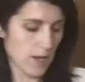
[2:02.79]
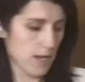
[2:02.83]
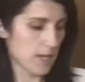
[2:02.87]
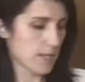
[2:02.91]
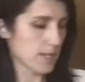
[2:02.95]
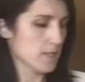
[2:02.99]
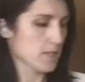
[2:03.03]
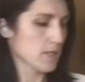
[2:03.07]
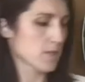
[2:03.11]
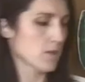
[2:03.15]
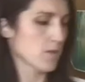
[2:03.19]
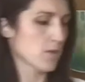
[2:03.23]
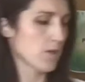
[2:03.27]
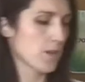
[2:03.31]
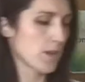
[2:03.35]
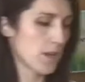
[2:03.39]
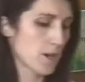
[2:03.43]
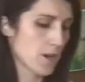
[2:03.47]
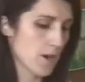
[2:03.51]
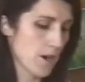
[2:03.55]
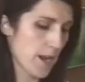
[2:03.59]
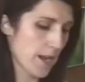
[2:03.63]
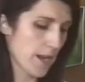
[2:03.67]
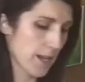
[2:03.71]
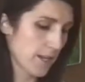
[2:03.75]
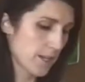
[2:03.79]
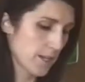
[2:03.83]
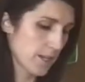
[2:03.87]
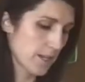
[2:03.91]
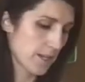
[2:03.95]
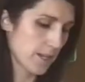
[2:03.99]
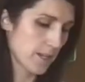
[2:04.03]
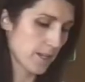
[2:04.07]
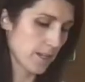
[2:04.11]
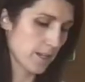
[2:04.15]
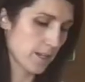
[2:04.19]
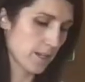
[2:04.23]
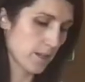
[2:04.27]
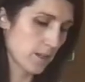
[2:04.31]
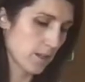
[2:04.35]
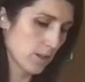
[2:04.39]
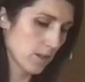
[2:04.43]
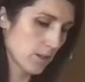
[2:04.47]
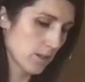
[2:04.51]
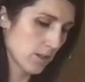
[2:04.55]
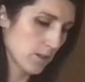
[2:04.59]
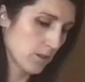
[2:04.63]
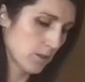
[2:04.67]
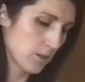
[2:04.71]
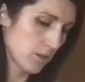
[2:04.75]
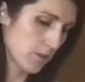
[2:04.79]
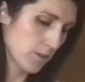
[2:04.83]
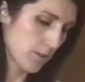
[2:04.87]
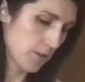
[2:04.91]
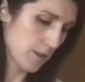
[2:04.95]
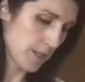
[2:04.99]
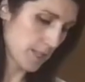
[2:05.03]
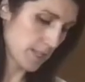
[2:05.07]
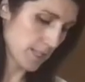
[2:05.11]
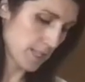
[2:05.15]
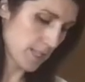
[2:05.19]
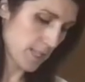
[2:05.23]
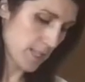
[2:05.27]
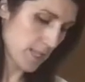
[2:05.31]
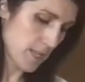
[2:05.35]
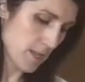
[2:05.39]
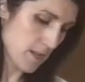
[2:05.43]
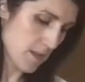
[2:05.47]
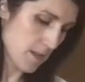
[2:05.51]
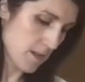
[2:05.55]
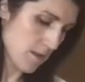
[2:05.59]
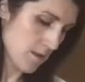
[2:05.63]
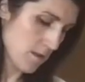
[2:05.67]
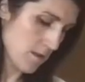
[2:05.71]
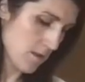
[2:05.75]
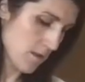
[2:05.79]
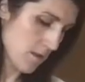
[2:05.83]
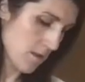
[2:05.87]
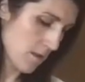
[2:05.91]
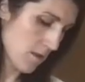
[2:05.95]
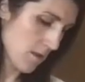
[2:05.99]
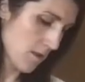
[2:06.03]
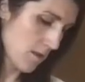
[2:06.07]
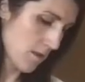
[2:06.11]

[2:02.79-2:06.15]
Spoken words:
Okay, so here I could glue this in.